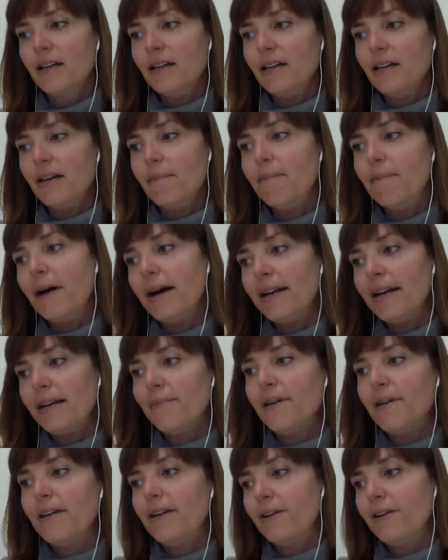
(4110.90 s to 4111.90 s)

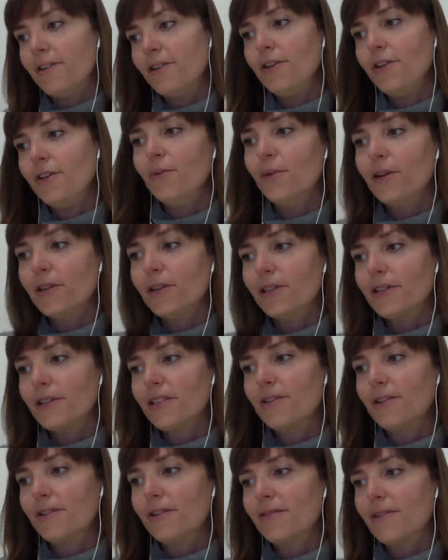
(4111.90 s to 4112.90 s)
embodiment, or the New World
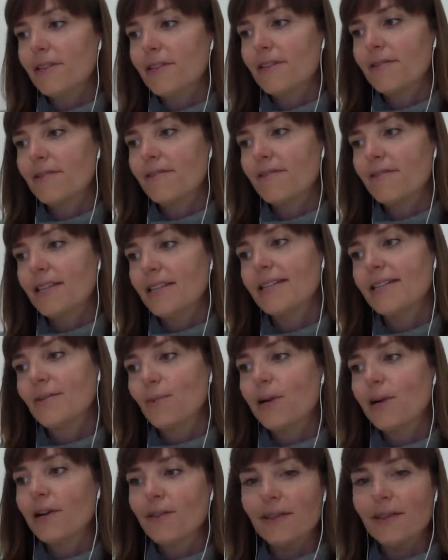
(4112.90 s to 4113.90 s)
as sort of this is
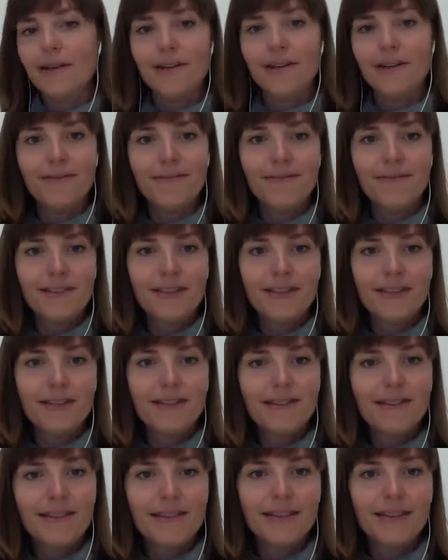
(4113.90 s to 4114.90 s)
where the
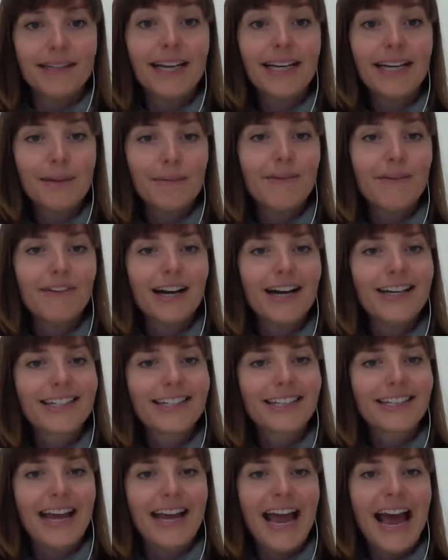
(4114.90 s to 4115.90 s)
kingdom of God
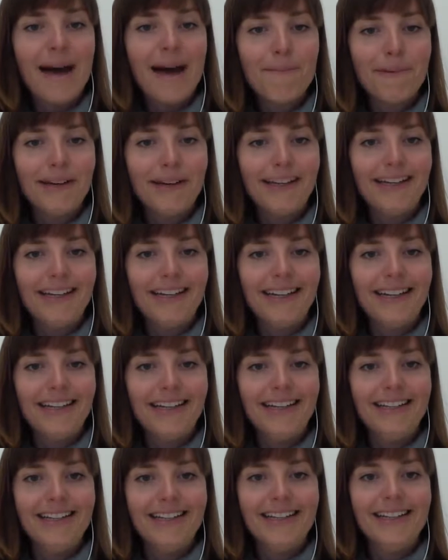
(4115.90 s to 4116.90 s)
is going to happen,
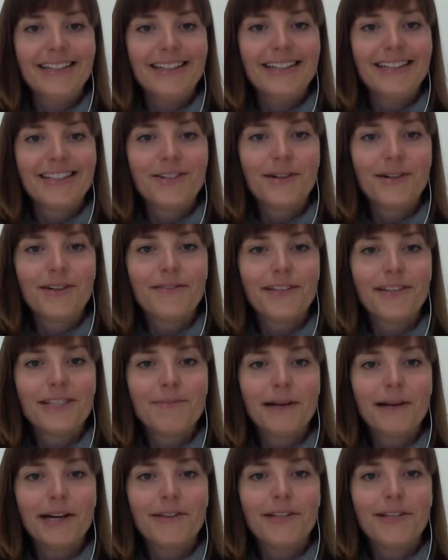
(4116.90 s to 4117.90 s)
and it sort of
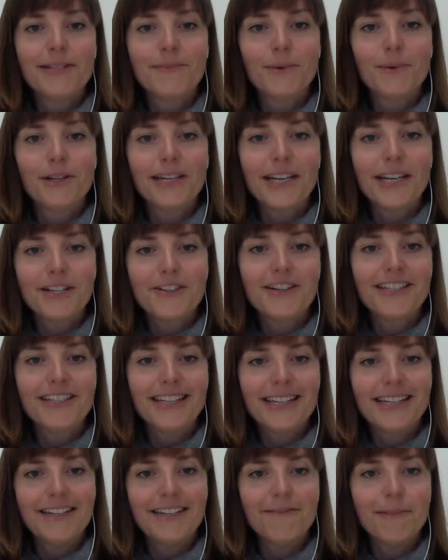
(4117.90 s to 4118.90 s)
inspired this more
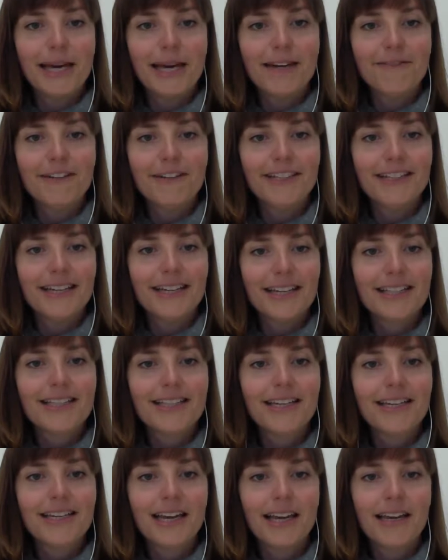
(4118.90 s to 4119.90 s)
dangerous idea of manifest
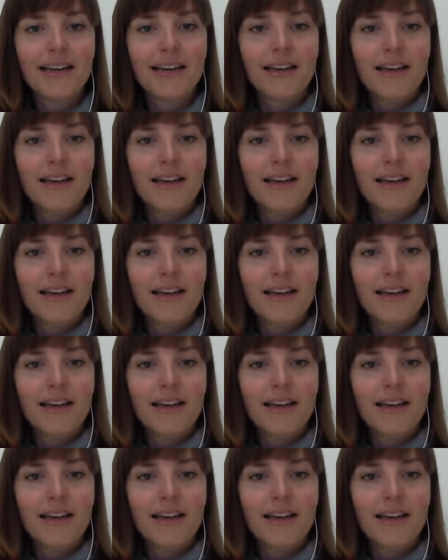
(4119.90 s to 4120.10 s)
destiny.